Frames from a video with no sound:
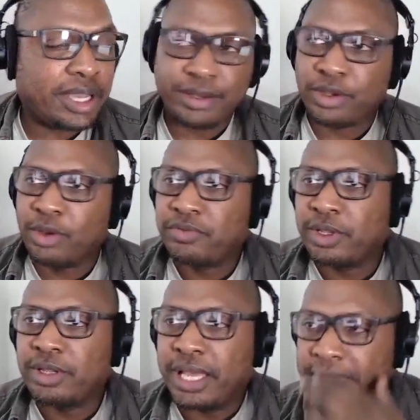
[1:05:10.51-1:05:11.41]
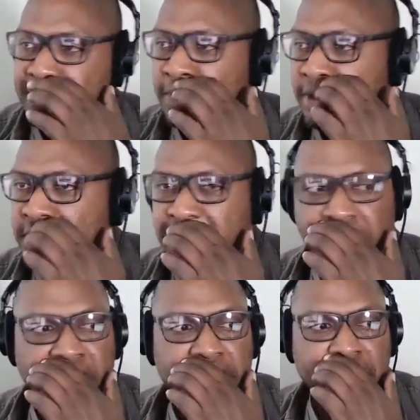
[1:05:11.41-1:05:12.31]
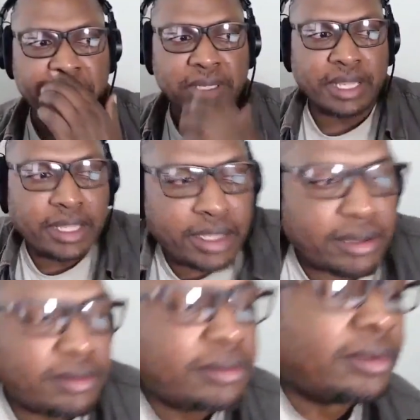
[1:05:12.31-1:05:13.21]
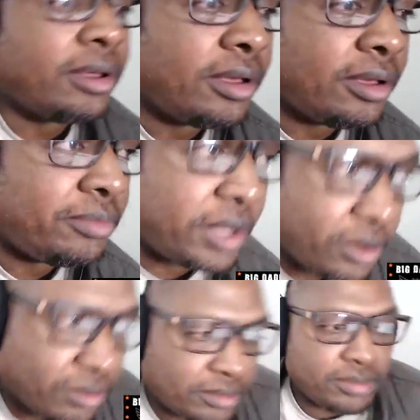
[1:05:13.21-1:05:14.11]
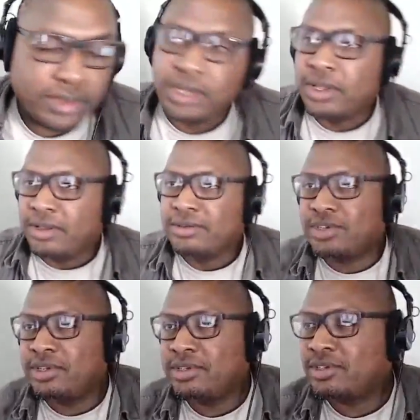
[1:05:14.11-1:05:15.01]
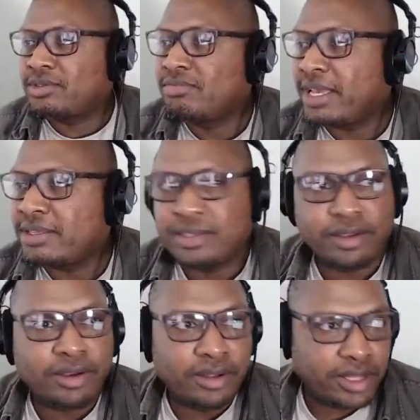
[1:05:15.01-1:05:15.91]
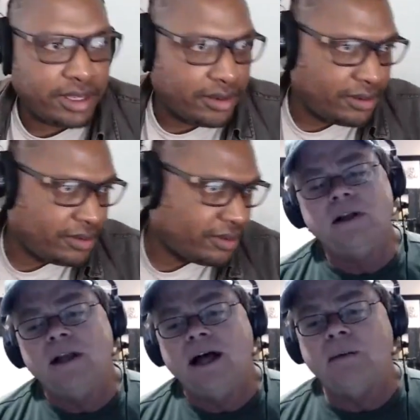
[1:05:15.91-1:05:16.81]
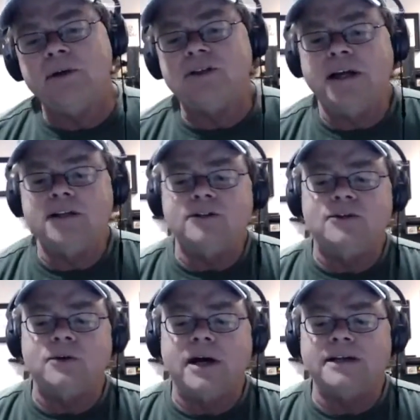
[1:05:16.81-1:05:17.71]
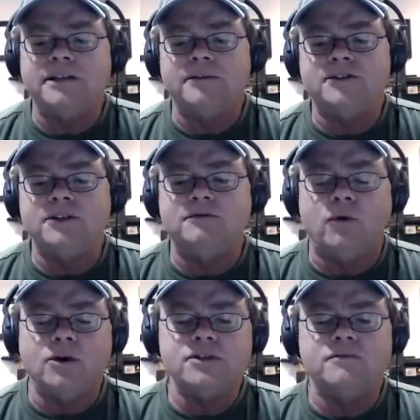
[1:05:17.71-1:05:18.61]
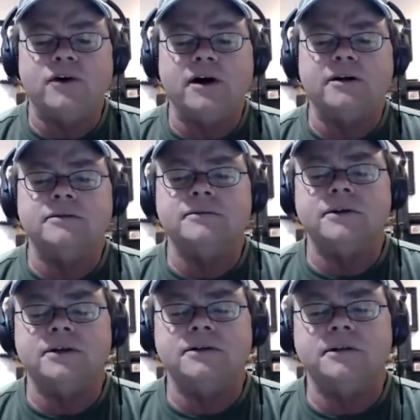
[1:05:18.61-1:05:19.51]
I don't know if Lola has some other stuff here. It doesn't look like it. Uh no. She's that's hey, all they you, um, I meant to any of you two guys ever seen Forged in Fire on?